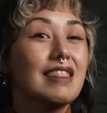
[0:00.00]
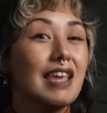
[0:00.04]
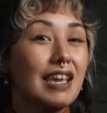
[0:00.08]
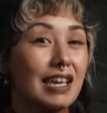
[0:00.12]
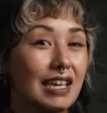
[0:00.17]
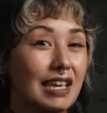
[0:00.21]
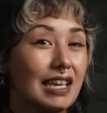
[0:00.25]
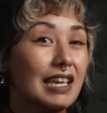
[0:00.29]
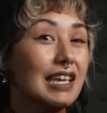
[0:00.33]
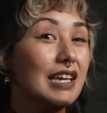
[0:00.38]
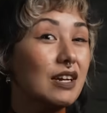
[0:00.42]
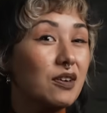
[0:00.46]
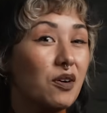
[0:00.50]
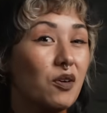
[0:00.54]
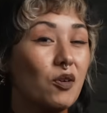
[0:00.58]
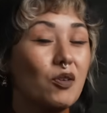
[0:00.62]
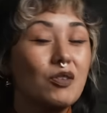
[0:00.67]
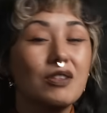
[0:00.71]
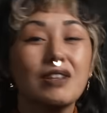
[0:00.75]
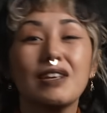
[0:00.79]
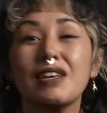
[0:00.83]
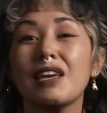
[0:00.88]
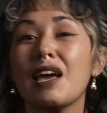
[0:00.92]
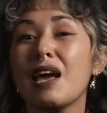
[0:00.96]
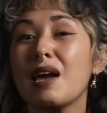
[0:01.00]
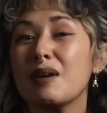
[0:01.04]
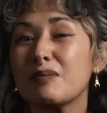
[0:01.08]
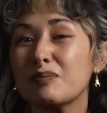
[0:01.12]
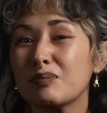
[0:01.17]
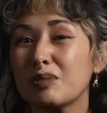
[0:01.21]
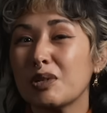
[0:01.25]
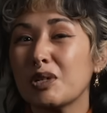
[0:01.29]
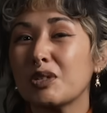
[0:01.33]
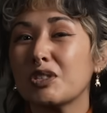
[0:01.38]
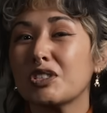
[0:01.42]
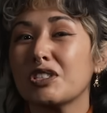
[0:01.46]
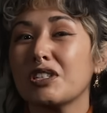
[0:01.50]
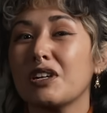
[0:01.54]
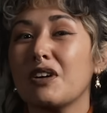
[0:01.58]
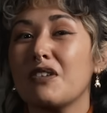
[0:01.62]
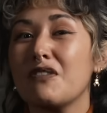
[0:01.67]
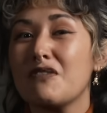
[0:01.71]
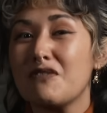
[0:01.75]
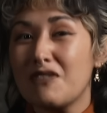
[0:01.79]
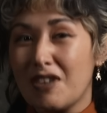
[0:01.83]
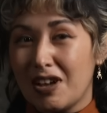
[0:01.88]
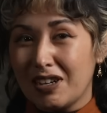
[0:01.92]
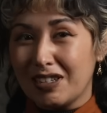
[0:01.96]
They eat only ambrosia
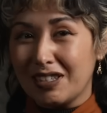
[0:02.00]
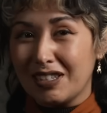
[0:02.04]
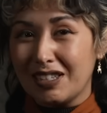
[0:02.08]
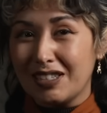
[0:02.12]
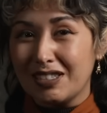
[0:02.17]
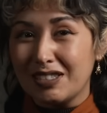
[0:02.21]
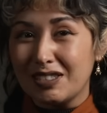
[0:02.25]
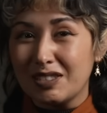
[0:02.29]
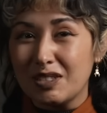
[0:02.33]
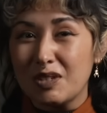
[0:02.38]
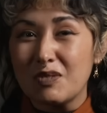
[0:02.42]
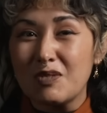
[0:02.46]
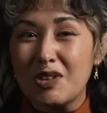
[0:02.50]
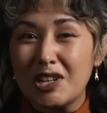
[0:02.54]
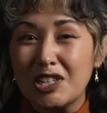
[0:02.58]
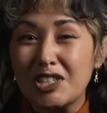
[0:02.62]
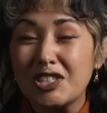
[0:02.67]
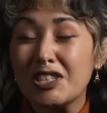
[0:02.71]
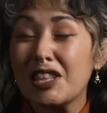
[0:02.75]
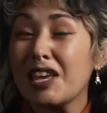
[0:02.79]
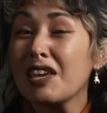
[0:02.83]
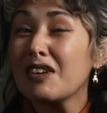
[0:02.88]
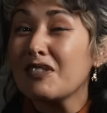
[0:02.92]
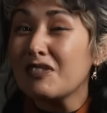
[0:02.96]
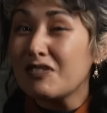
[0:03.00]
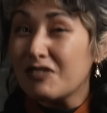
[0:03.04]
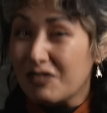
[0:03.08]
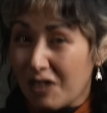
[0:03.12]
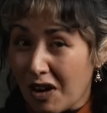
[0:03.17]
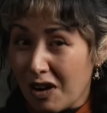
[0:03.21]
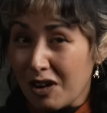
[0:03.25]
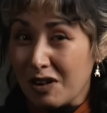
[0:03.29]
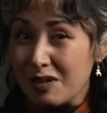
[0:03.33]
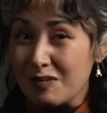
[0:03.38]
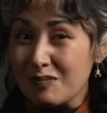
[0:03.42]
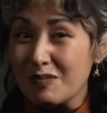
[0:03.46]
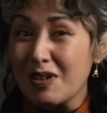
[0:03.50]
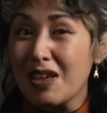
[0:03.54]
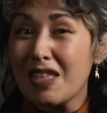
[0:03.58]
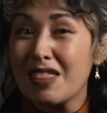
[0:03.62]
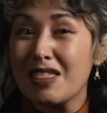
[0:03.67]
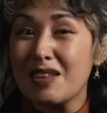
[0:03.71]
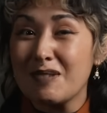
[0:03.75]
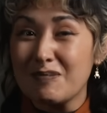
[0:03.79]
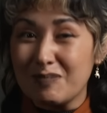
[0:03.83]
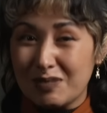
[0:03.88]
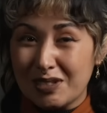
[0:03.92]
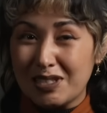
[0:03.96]
fungus, which they farm
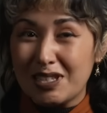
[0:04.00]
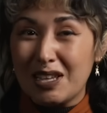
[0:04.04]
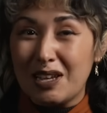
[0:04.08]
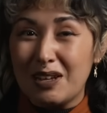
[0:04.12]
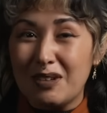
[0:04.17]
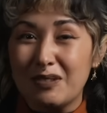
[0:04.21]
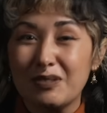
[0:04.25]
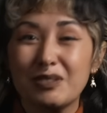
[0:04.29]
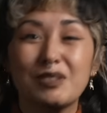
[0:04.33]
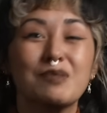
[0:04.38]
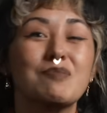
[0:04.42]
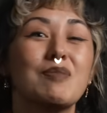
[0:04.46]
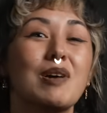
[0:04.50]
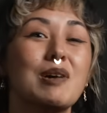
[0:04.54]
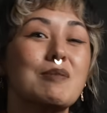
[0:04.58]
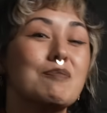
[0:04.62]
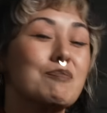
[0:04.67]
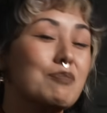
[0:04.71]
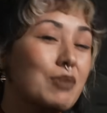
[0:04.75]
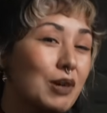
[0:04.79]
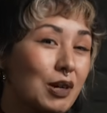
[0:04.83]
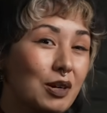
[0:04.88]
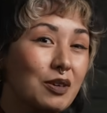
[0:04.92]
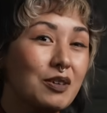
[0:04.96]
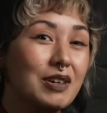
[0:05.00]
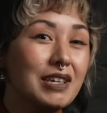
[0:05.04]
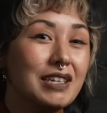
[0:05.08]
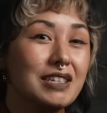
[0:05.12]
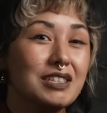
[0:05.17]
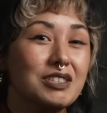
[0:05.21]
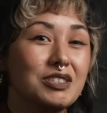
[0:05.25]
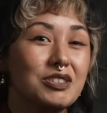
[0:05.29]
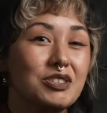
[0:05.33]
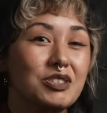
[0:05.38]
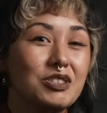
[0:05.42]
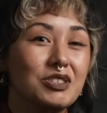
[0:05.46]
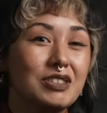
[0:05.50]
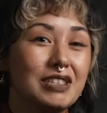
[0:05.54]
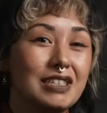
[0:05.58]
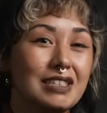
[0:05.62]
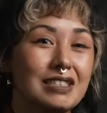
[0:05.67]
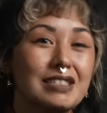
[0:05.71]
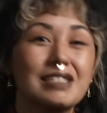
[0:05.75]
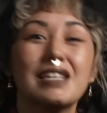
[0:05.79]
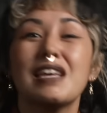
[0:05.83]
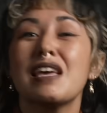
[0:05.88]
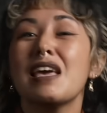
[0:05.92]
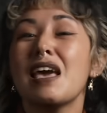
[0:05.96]
themselves by burrowing into
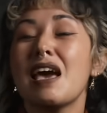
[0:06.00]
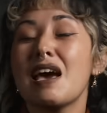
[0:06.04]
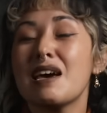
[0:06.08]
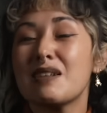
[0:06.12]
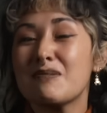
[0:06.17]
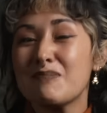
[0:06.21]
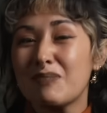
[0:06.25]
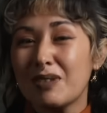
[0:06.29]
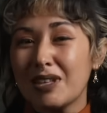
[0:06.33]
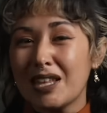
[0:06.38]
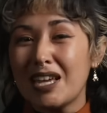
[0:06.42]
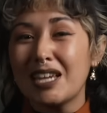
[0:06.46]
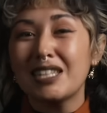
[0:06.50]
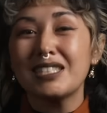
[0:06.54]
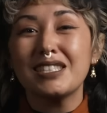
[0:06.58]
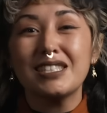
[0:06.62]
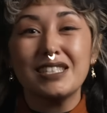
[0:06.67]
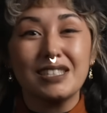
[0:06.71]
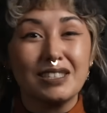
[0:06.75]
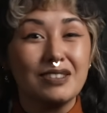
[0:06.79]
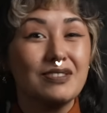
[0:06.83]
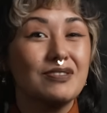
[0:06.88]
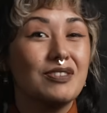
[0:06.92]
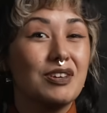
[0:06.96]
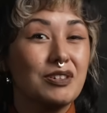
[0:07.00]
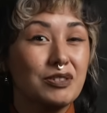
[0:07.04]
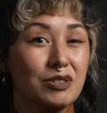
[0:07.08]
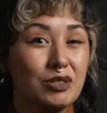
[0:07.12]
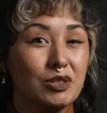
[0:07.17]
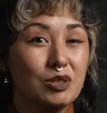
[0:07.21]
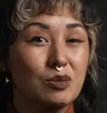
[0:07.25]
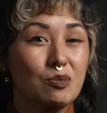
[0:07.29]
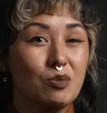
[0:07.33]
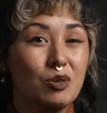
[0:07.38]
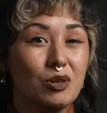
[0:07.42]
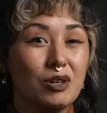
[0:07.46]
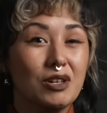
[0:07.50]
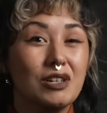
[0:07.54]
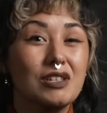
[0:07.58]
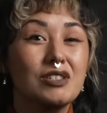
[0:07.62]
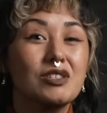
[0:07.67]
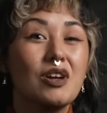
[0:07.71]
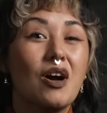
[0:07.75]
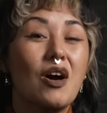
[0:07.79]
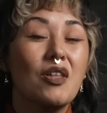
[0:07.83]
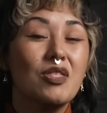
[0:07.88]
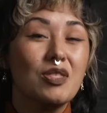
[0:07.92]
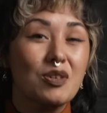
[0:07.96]
trees and planting the fungal spores
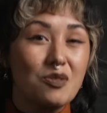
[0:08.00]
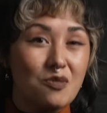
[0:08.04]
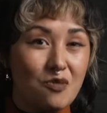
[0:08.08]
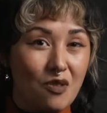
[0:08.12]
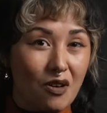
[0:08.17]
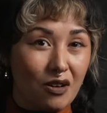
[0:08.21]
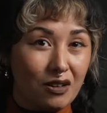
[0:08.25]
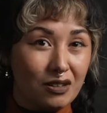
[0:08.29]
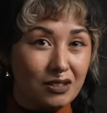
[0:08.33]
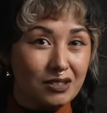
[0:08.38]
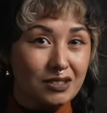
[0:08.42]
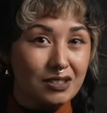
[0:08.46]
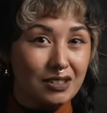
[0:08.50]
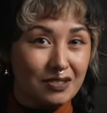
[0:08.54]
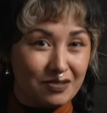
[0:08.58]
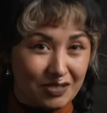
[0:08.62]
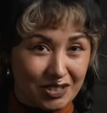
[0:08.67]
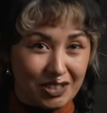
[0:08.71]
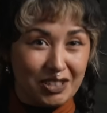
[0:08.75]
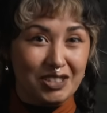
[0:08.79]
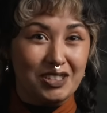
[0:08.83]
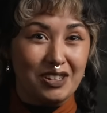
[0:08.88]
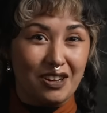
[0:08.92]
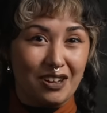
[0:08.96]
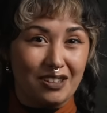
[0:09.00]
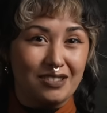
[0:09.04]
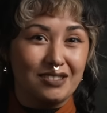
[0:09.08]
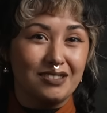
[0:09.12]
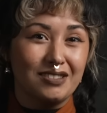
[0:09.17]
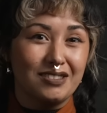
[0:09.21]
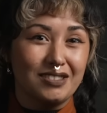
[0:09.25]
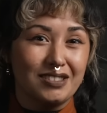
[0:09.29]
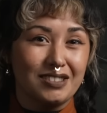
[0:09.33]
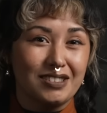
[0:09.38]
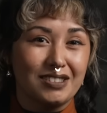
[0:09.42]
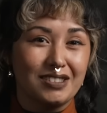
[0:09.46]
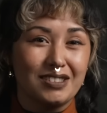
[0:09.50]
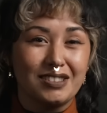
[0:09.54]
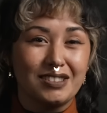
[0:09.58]
on the walls of their tunnels.